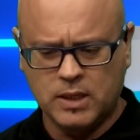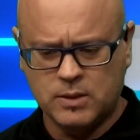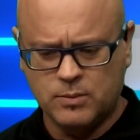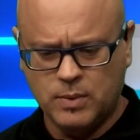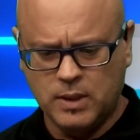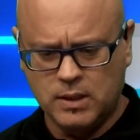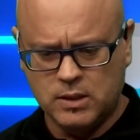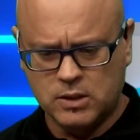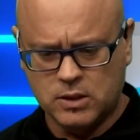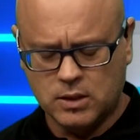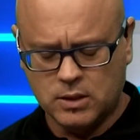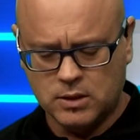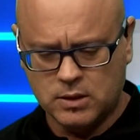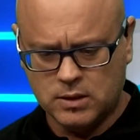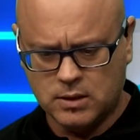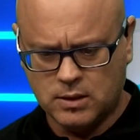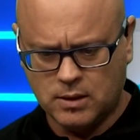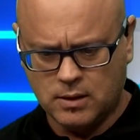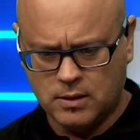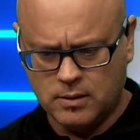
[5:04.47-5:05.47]
Speed's
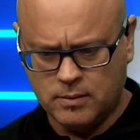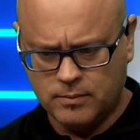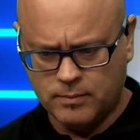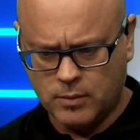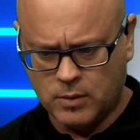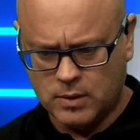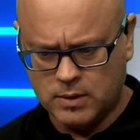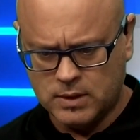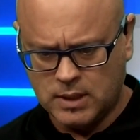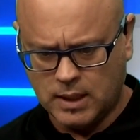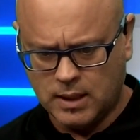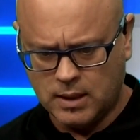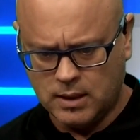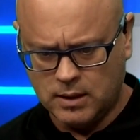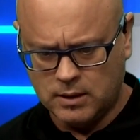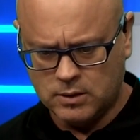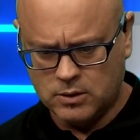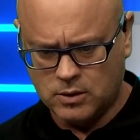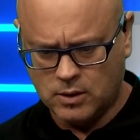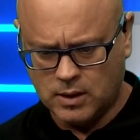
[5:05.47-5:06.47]
just taken
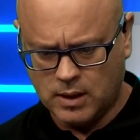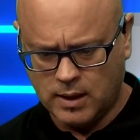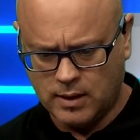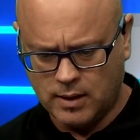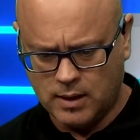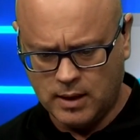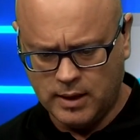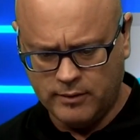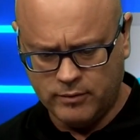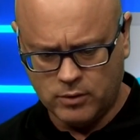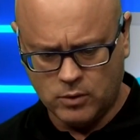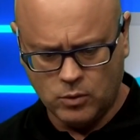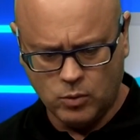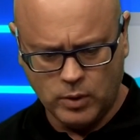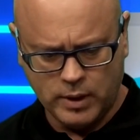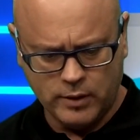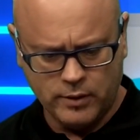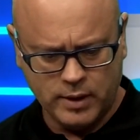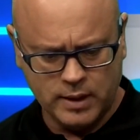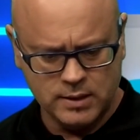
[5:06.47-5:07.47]
it to another level,
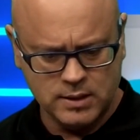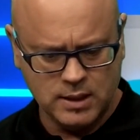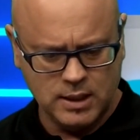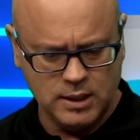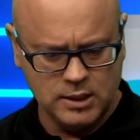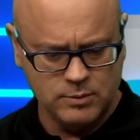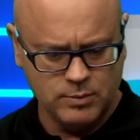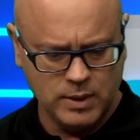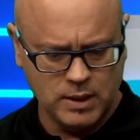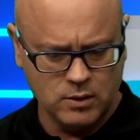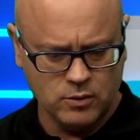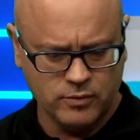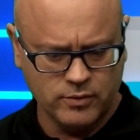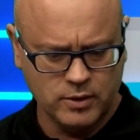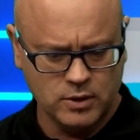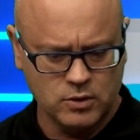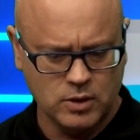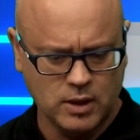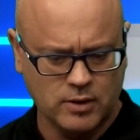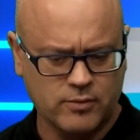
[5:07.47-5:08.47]
whereas he's been off the
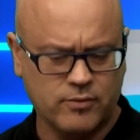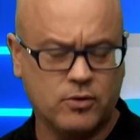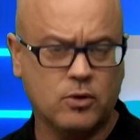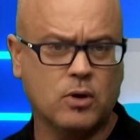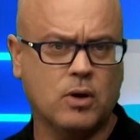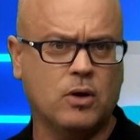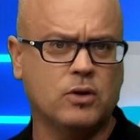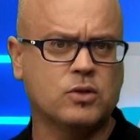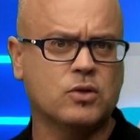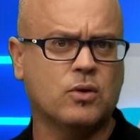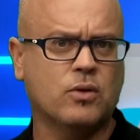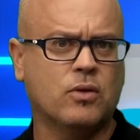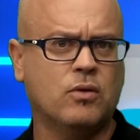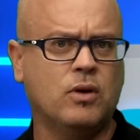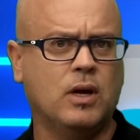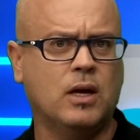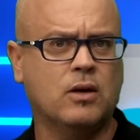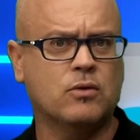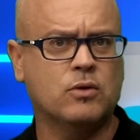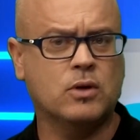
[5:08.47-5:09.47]
track for close on
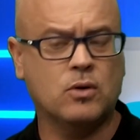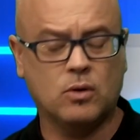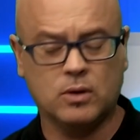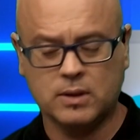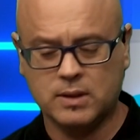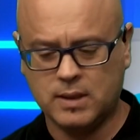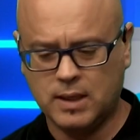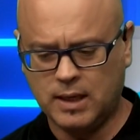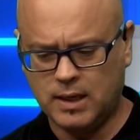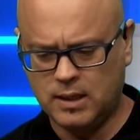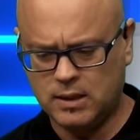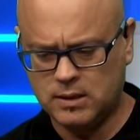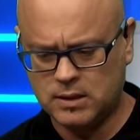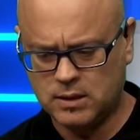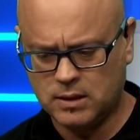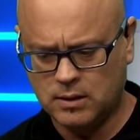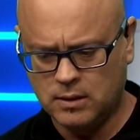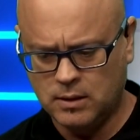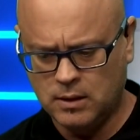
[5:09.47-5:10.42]
300 odd days.